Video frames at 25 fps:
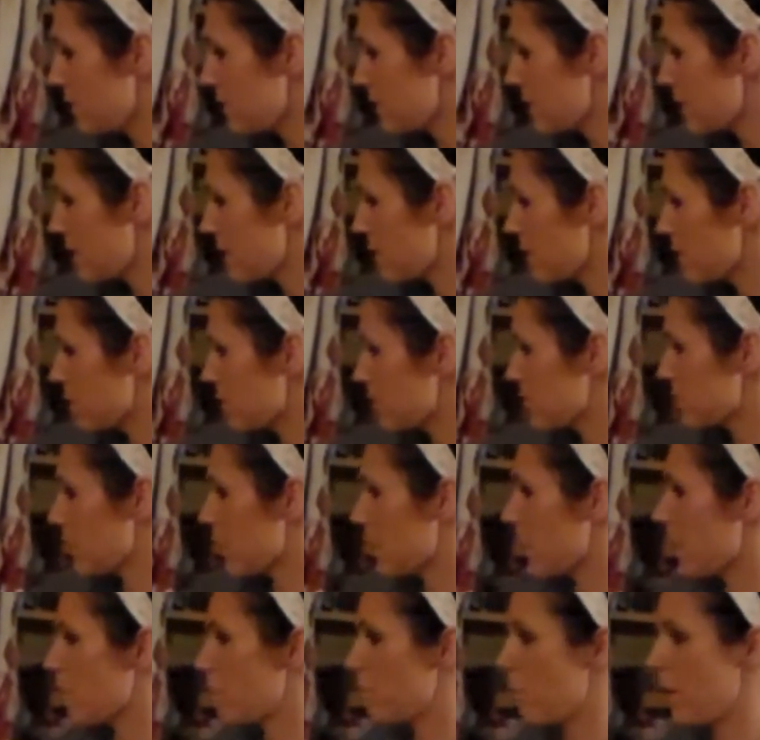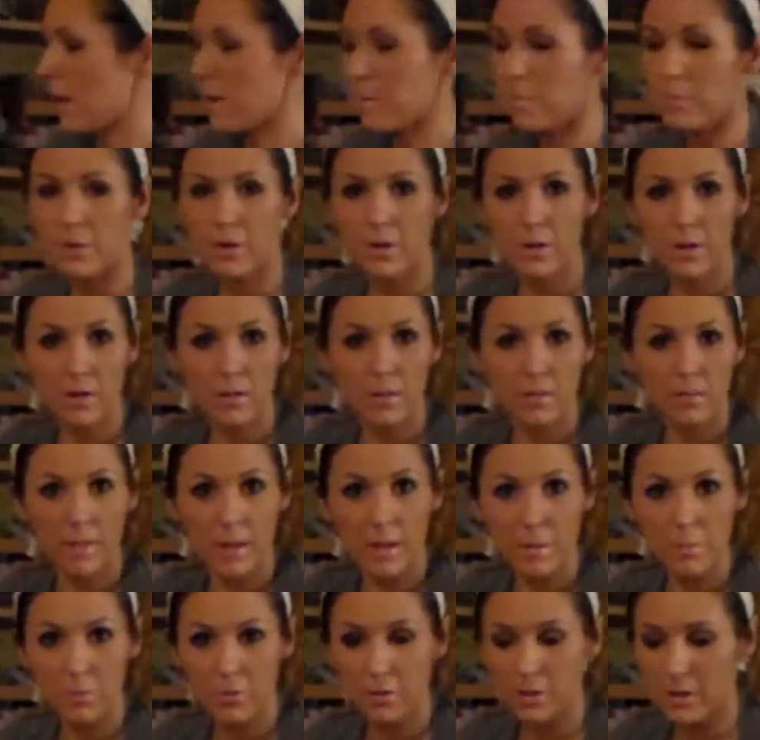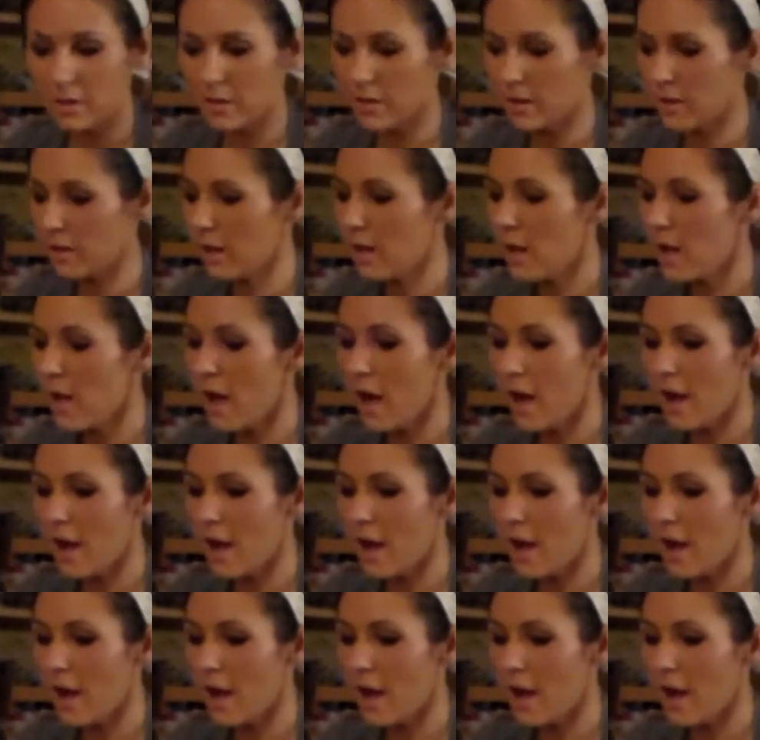decided to use a paper label here,